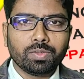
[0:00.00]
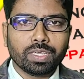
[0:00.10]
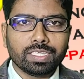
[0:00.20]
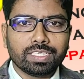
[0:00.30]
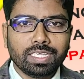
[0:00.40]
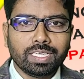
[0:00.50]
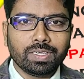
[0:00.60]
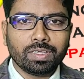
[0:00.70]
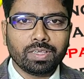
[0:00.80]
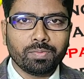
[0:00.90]
you can see
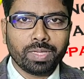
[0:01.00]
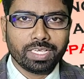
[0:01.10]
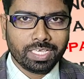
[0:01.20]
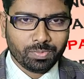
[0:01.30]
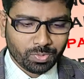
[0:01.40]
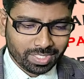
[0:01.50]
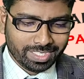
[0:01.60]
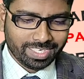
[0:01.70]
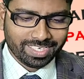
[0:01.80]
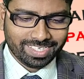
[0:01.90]
my keyboard
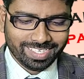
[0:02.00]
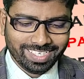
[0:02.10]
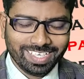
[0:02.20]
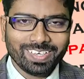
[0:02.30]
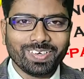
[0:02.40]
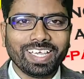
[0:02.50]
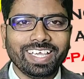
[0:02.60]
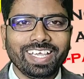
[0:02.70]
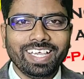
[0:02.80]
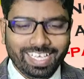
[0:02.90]
is here.
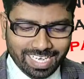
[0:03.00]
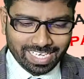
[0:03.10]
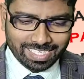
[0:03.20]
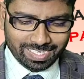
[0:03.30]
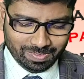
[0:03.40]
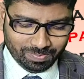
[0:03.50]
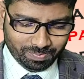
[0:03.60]
Okay, nice.